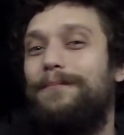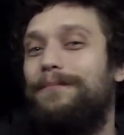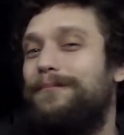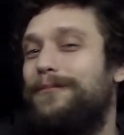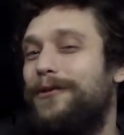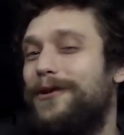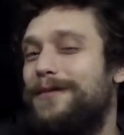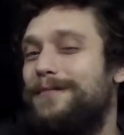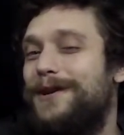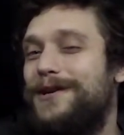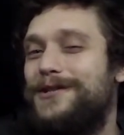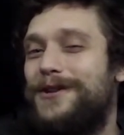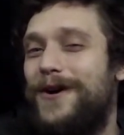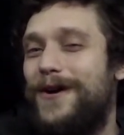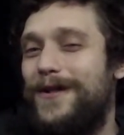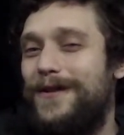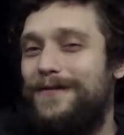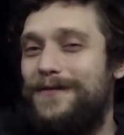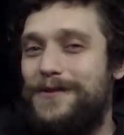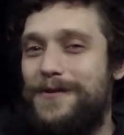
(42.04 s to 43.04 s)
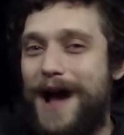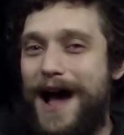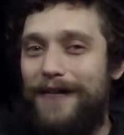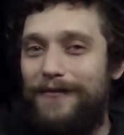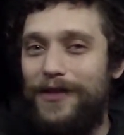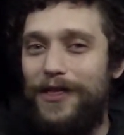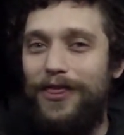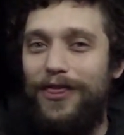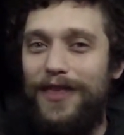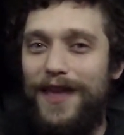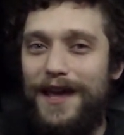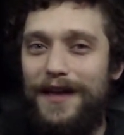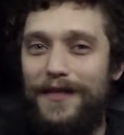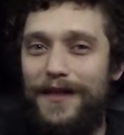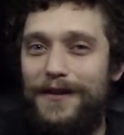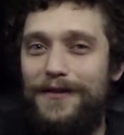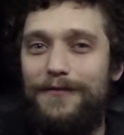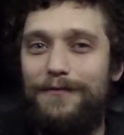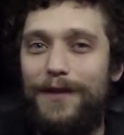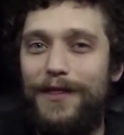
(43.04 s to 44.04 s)
pretty much all of you have a thing
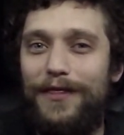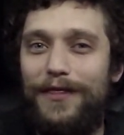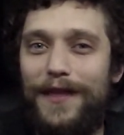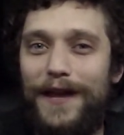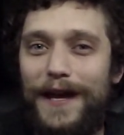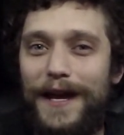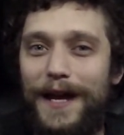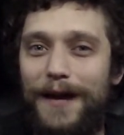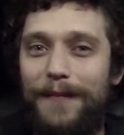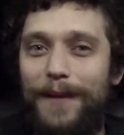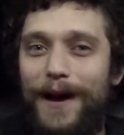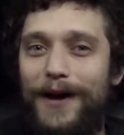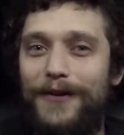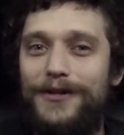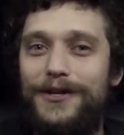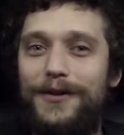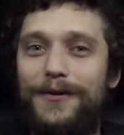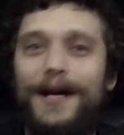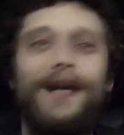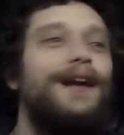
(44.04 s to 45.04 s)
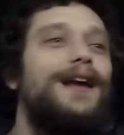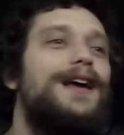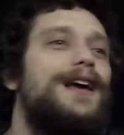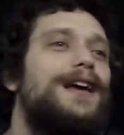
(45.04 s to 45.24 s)
that you've been thinking about doing.